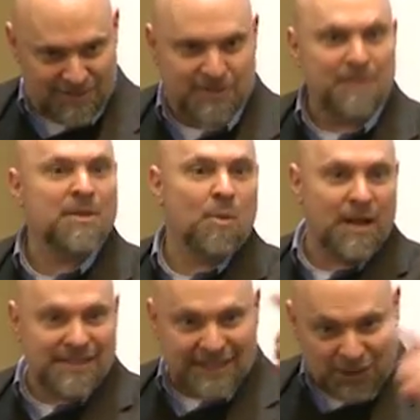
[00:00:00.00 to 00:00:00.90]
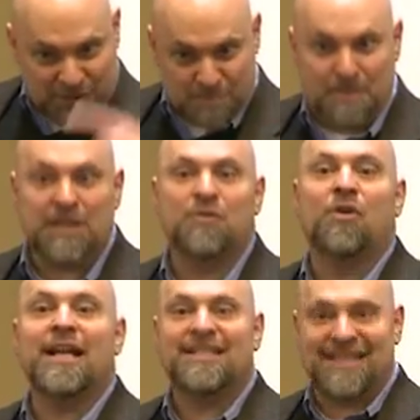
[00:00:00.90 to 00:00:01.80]
Some of the ones that there's Bill of
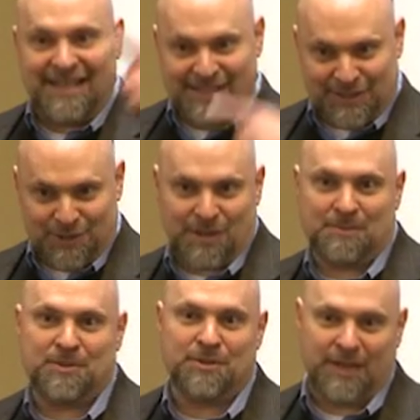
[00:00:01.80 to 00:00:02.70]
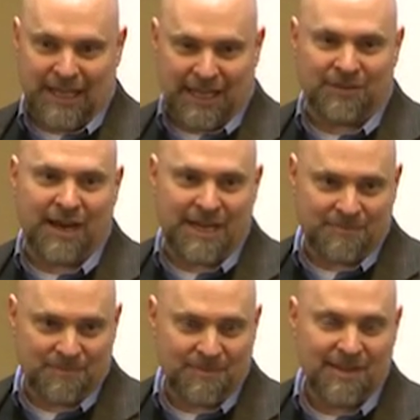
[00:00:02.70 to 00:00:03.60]
Rights things that they're substituting in, right?
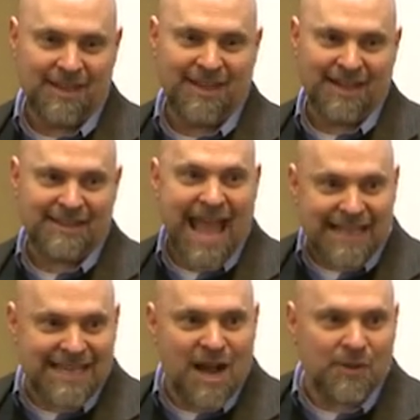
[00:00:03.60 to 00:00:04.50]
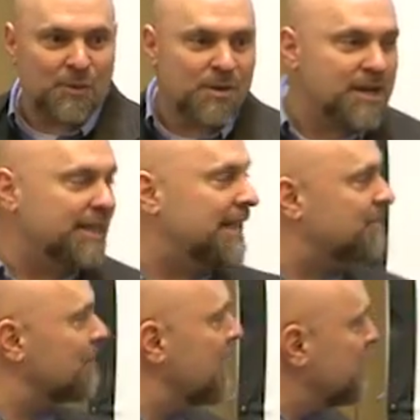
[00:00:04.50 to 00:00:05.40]
And that's how they're working it.
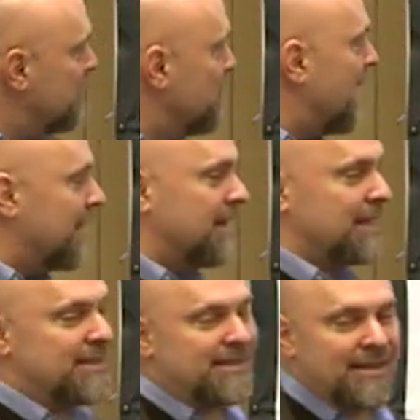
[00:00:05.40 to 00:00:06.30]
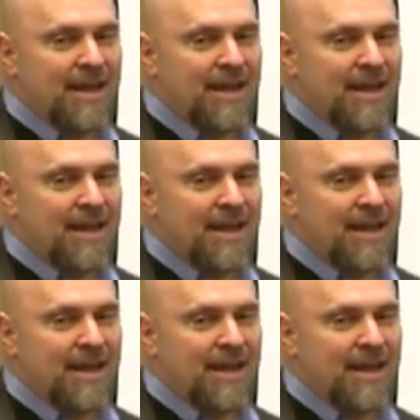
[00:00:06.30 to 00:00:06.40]
So you get this.